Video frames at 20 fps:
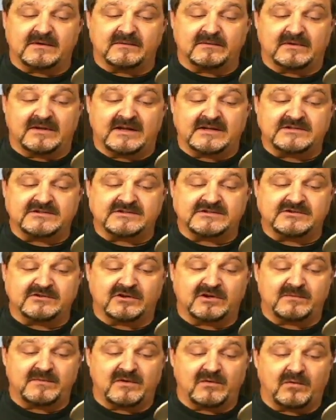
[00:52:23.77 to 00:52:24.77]
I'm glad you're still
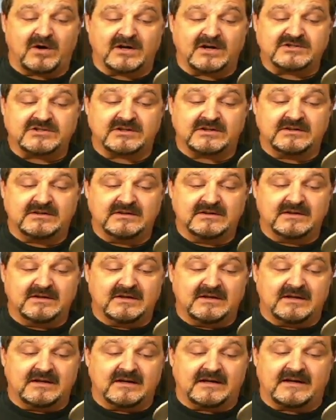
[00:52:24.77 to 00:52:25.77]
going to be watching,
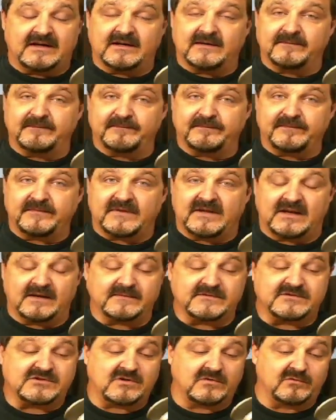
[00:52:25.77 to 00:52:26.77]
and
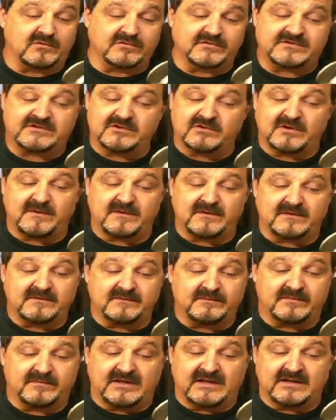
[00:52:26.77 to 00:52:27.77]
I'm sure we'll still
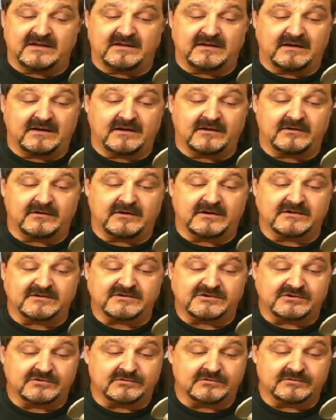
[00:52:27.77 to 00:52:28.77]
be getting together here
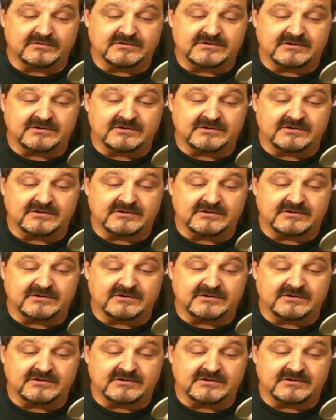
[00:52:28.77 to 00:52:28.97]
soon.